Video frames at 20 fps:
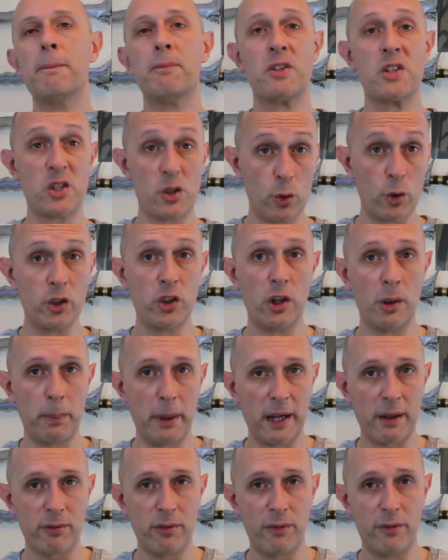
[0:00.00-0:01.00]
The sword you'd
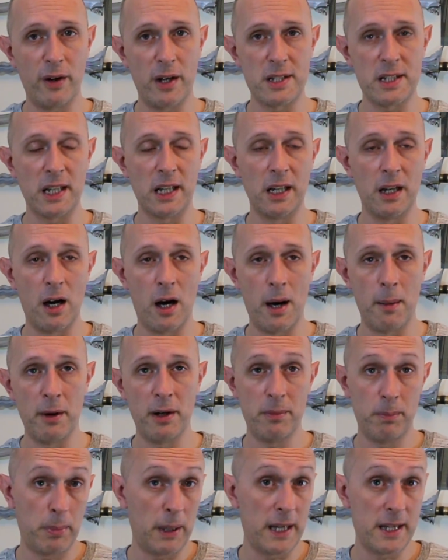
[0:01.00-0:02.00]
pick for fighting in
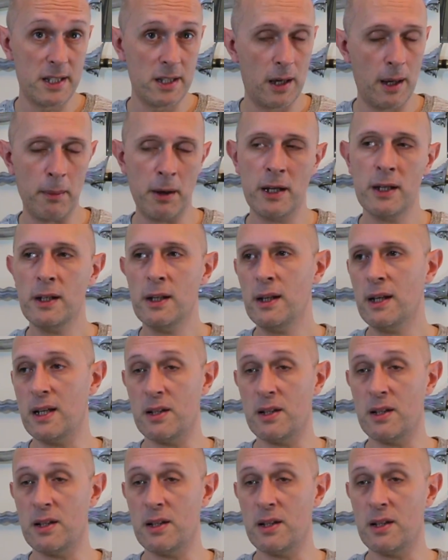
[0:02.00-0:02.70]
armour, plate armour,